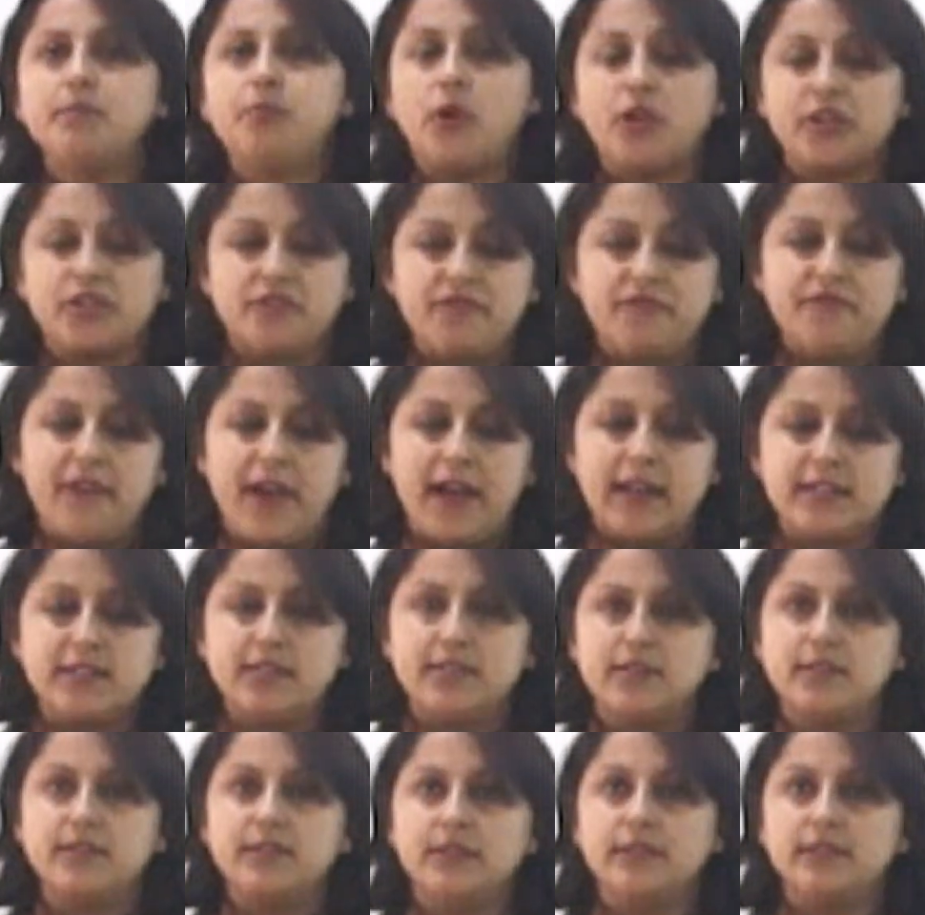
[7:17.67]
important
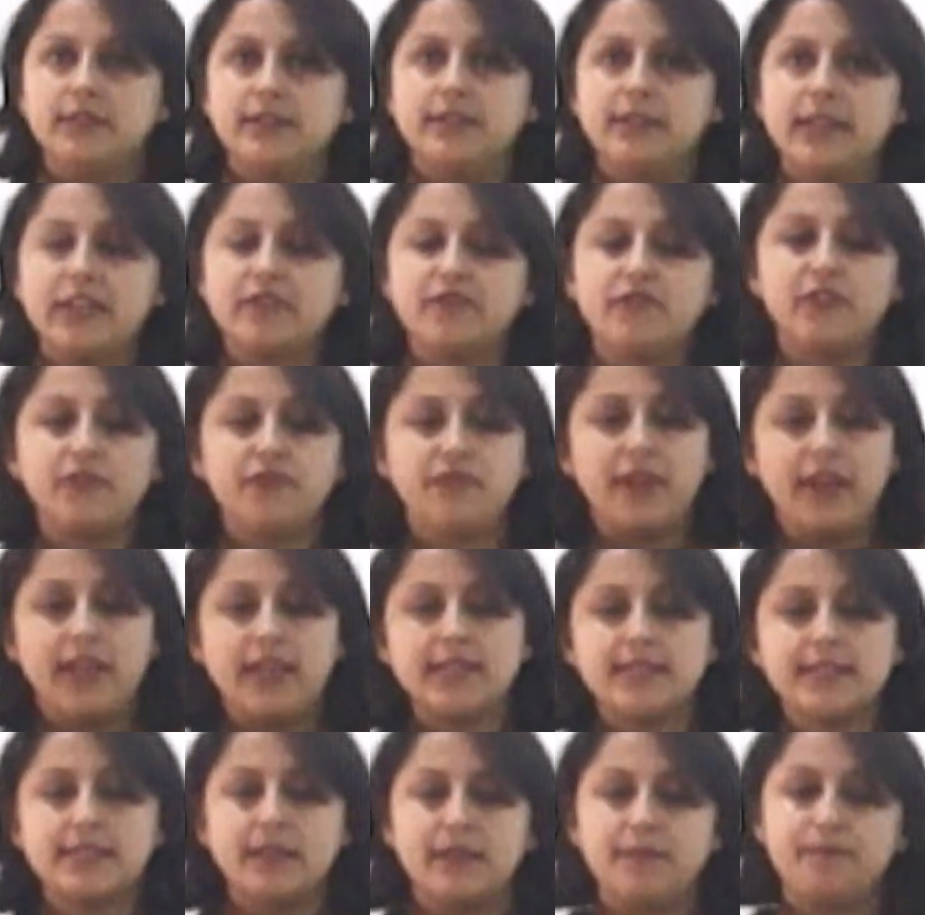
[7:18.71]
factor that we
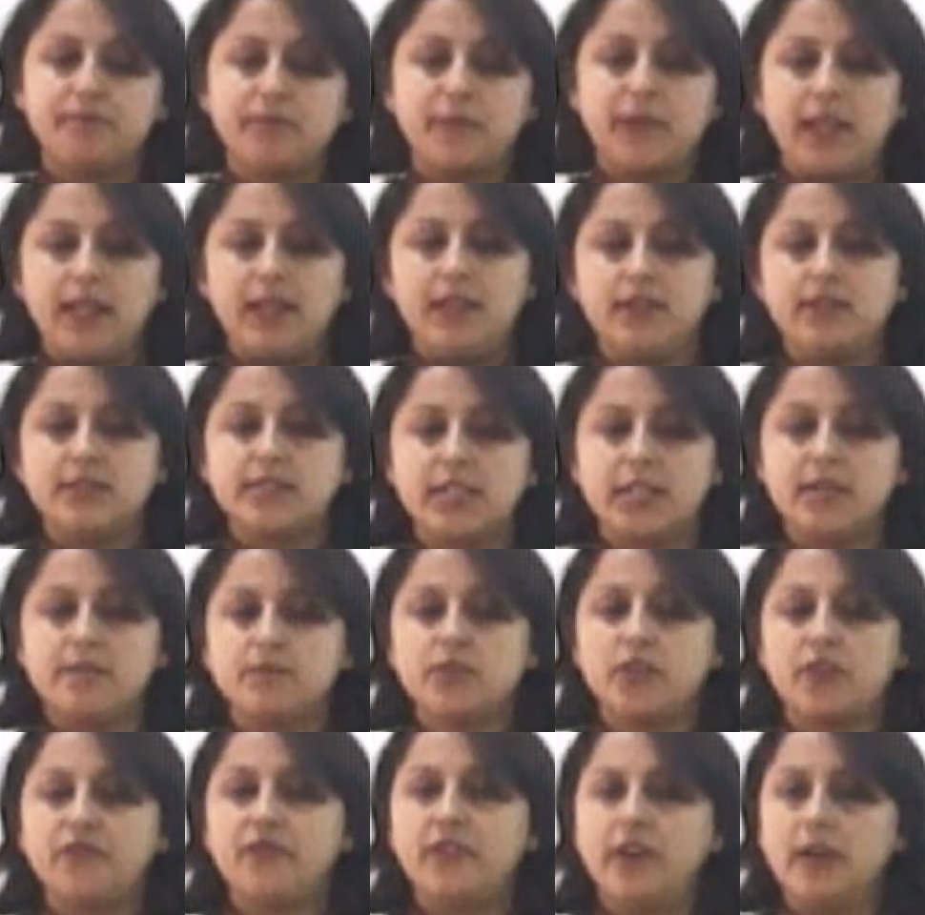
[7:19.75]
face in terms
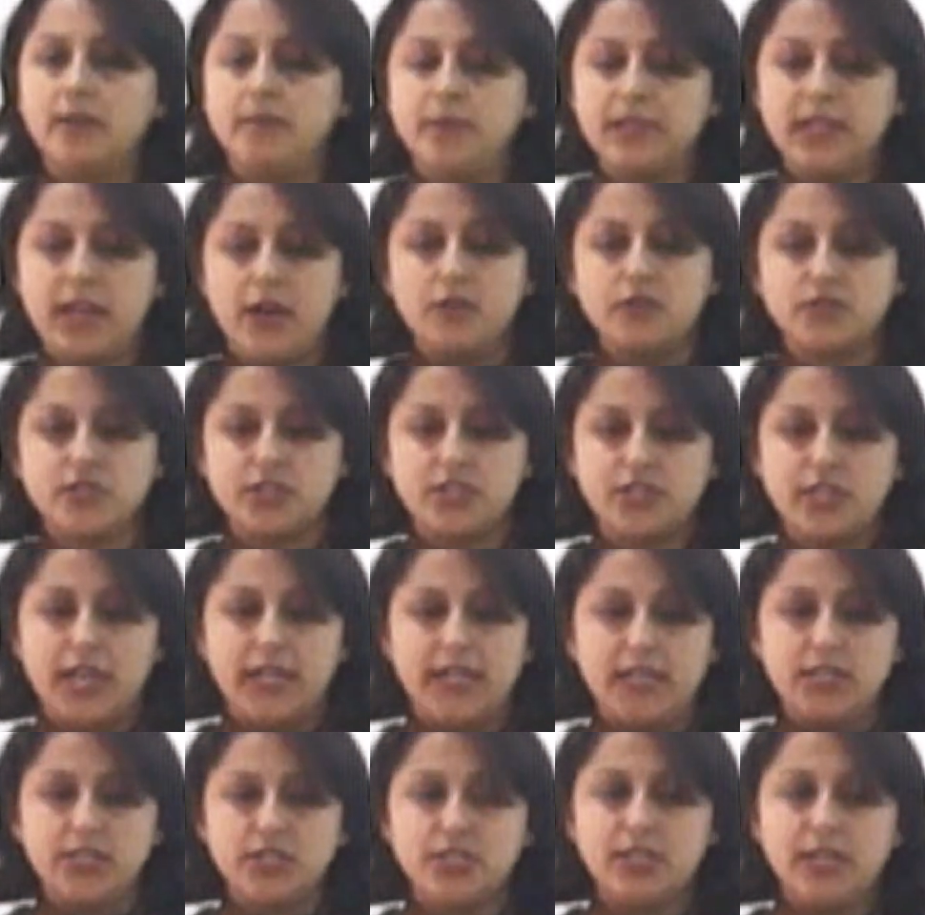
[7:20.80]
of urban housing
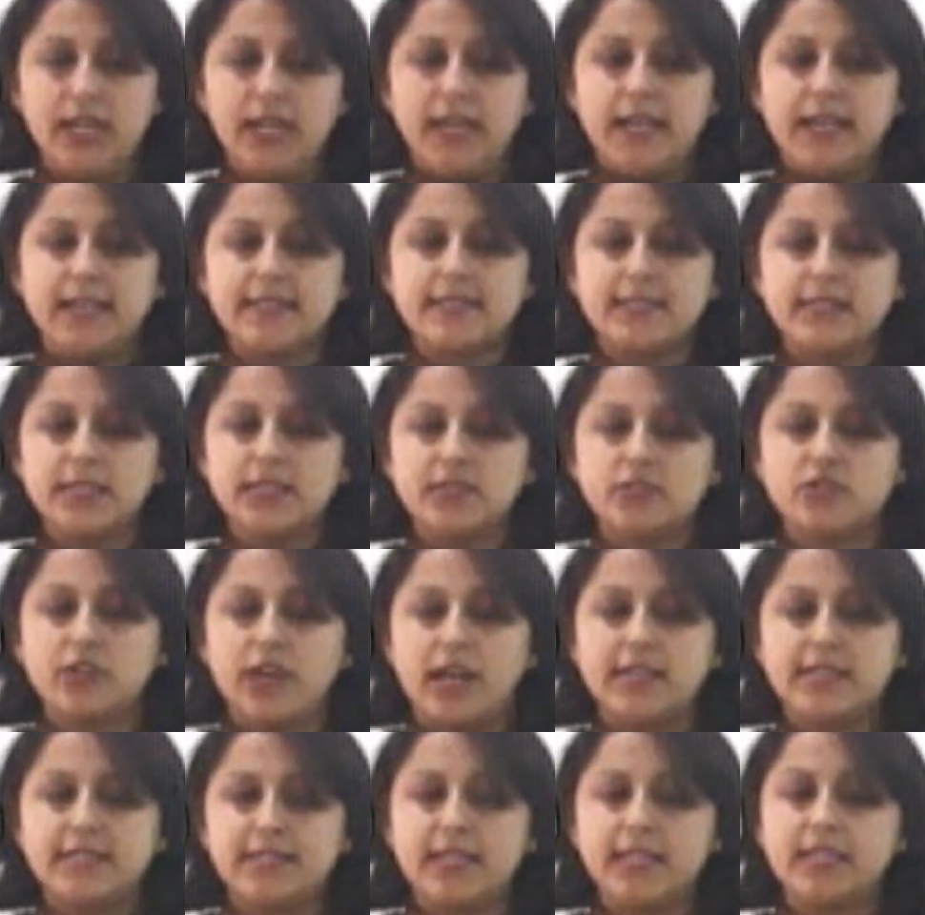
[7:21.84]
challenge is the
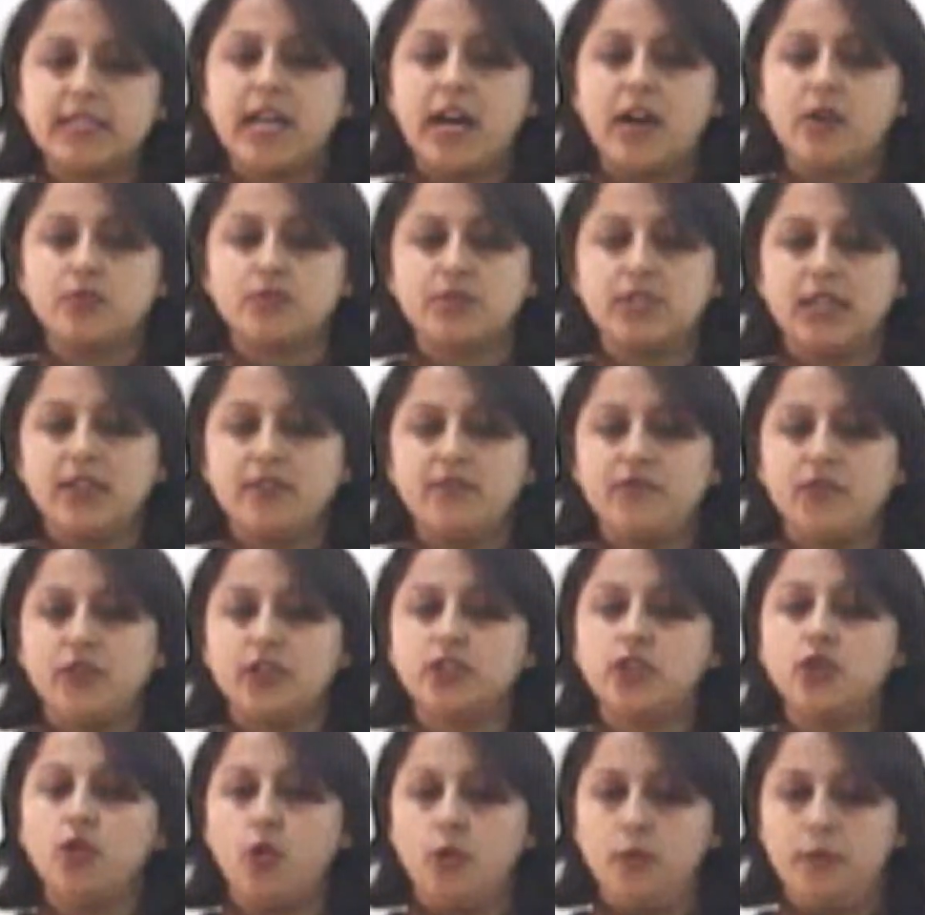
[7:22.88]
transient housing for
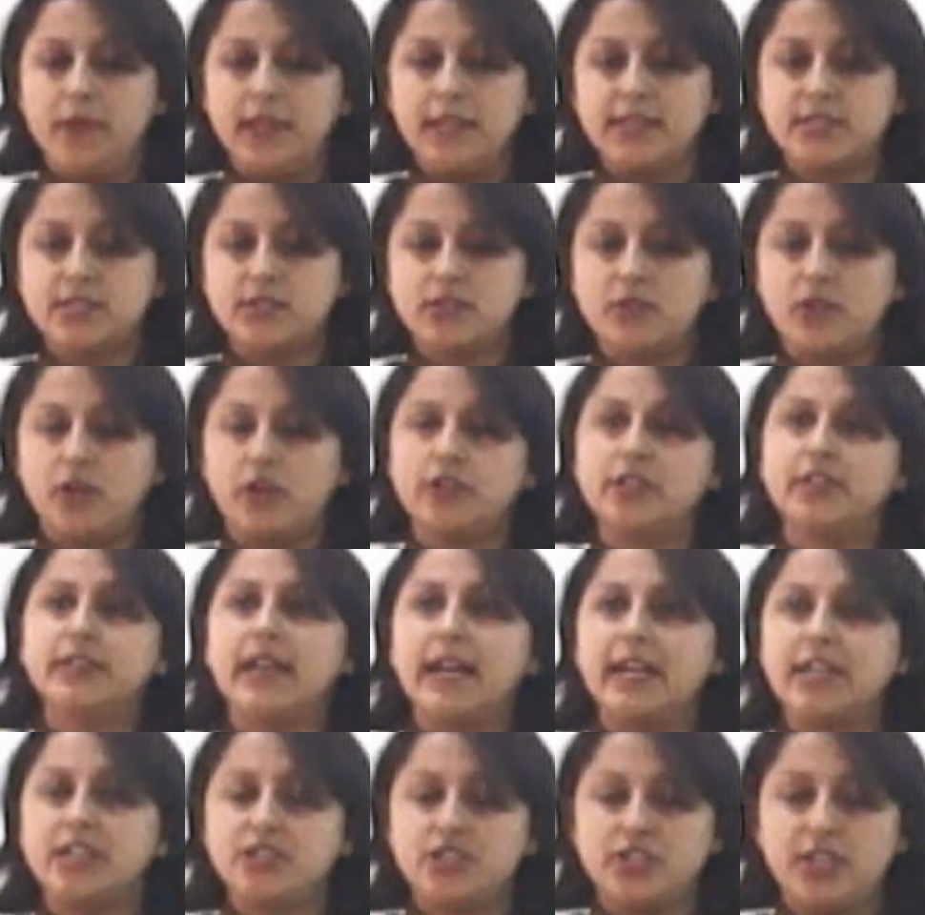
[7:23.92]
the homeless or the
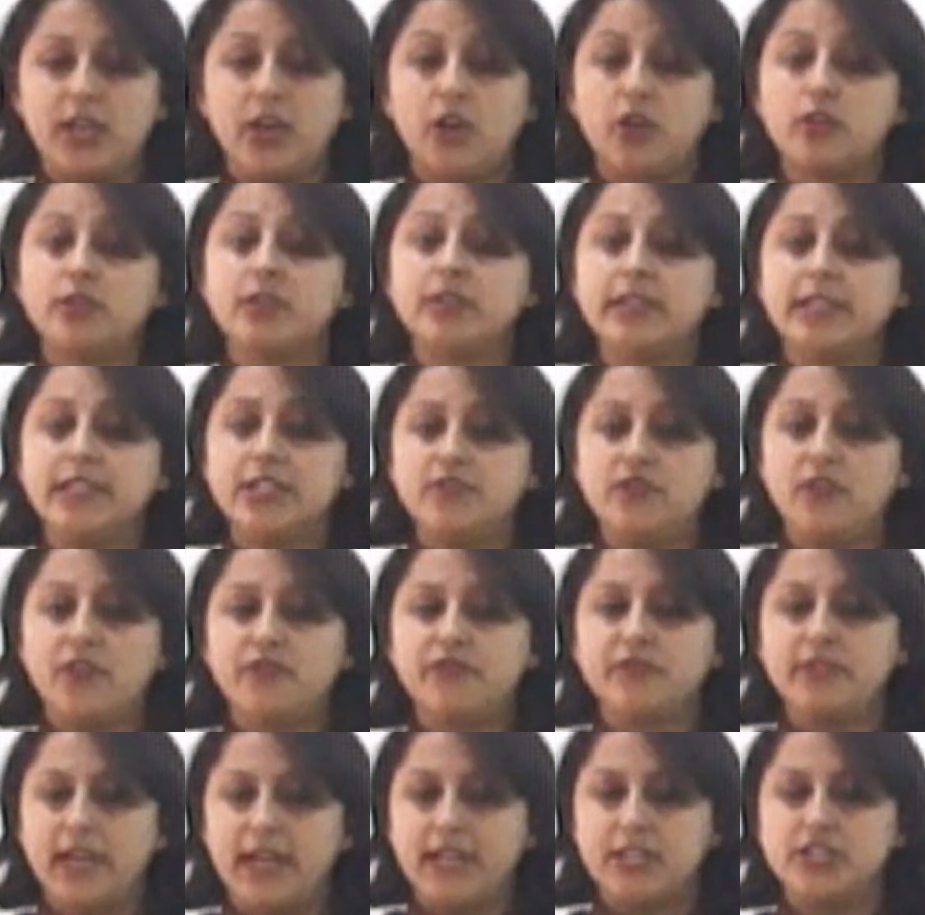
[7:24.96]
need
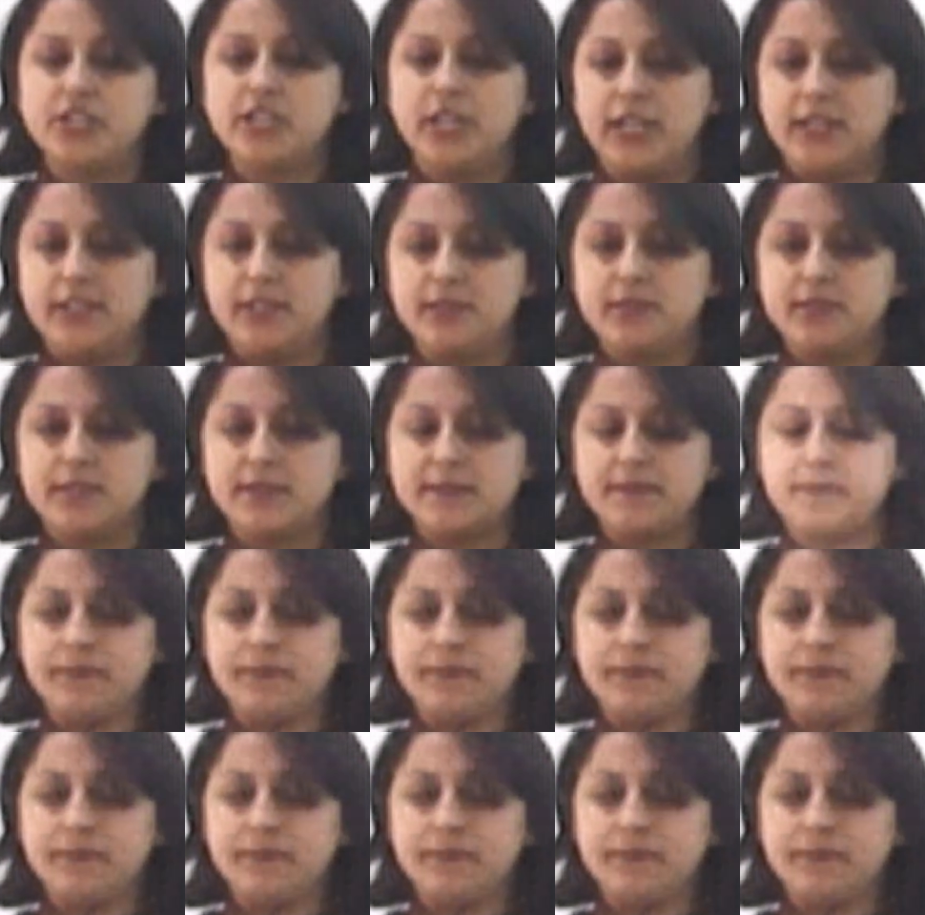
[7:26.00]
of night shelters.